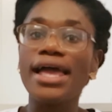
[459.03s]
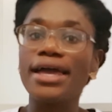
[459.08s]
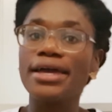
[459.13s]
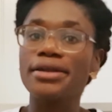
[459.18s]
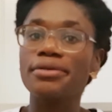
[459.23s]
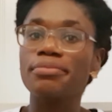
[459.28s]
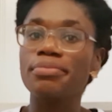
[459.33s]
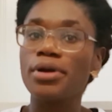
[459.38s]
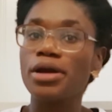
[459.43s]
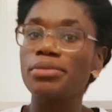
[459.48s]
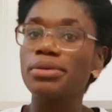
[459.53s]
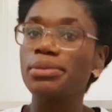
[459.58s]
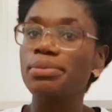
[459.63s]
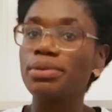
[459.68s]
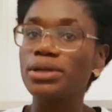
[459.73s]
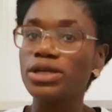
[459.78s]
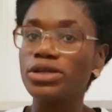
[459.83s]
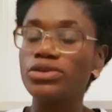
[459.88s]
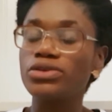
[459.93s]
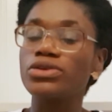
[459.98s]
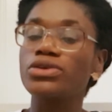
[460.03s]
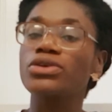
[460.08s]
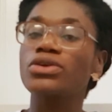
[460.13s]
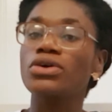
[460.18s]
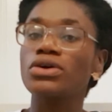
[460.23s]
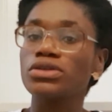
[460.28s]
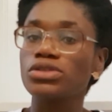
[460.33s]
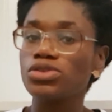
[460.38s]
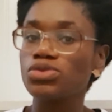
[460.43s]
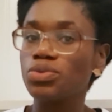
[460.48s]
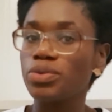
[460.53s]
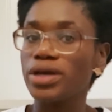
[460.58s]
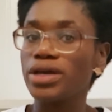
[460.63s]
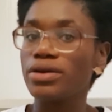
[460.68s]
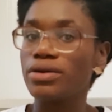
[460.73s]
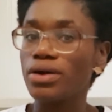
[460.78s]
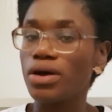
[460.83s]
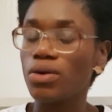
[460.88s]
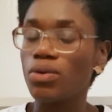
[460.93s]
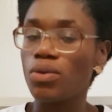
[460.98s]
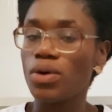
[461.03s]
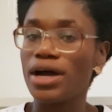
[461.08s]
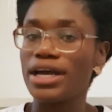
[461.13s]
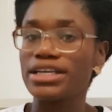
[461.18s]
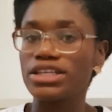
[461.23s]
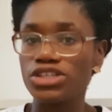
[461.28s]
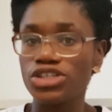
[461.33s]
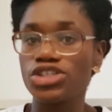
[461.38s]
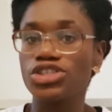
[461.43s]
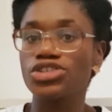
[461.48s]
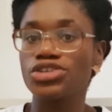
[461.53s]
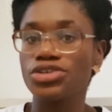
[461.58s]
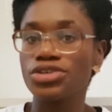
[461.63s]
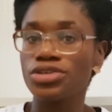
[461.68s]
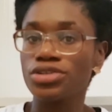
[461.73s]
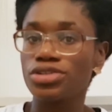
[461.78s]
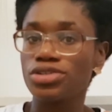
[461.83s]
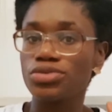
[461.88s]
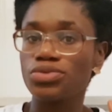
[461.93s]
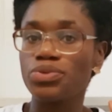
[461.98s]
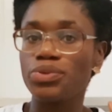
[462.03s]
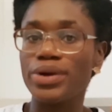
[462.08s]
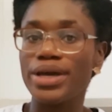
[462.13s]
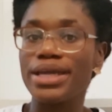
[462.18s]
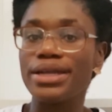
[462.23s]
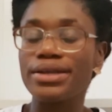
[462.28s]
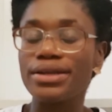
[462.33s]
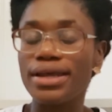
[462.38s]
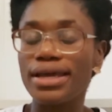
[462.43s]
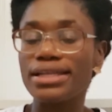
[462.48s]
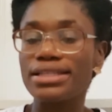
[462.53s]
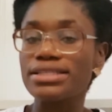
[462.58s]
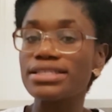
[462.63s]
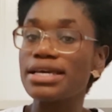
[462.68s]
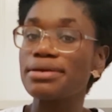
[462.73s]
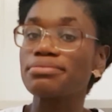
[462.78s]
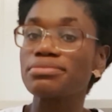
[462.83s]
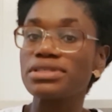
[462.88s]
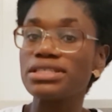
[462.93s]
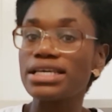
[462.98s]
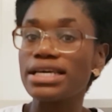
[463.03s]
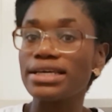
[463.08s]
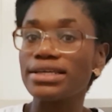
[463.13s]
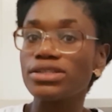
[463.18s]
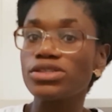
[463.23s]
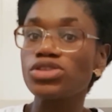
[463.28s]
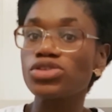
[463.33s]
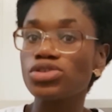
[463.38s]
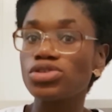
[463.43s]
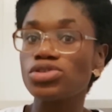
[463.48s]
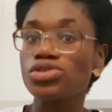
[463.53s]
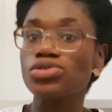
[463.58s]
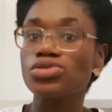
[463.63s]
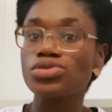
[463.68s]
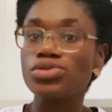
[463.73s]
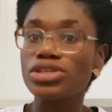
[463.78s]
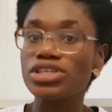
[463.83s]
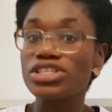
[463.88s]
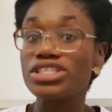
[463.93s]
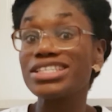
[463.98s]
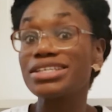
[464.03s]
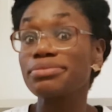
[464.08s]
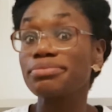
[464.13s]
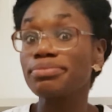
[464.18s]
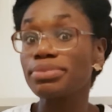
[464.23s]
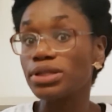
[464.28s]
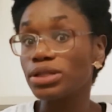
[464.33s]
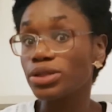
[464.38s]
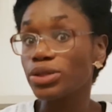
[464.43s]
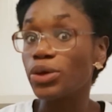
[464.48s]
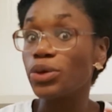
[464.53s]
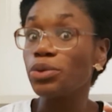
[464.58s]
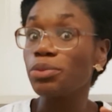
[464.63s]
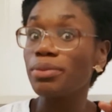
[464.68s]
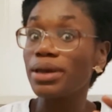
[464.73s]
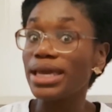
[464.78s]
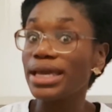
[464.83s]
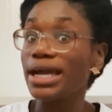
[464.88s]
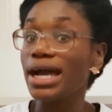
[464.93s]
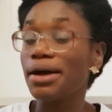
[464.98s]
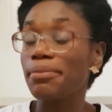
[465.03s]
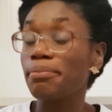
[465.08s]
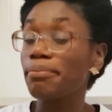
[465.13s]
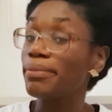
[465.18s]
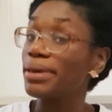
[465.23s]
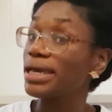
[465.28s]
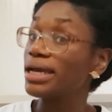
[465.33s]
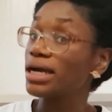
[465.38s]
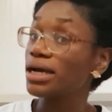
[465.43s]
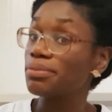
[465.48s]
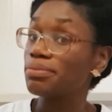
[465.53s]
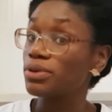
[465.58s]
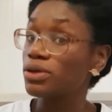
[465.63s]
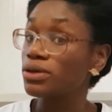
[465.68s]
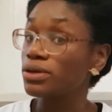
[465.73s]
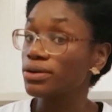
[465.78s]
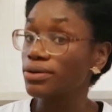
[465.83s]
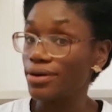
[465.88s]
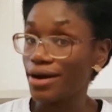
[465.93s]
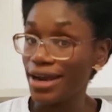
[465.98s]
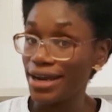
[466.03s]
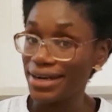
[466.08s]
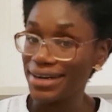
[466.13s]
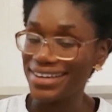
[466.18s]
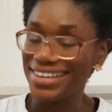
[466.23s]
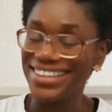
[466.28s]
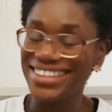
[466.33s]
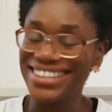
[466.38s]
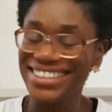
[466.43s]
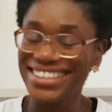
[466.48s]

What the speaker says: And probably do not wear a white shirt when attempting to do a simple no makeup look, right?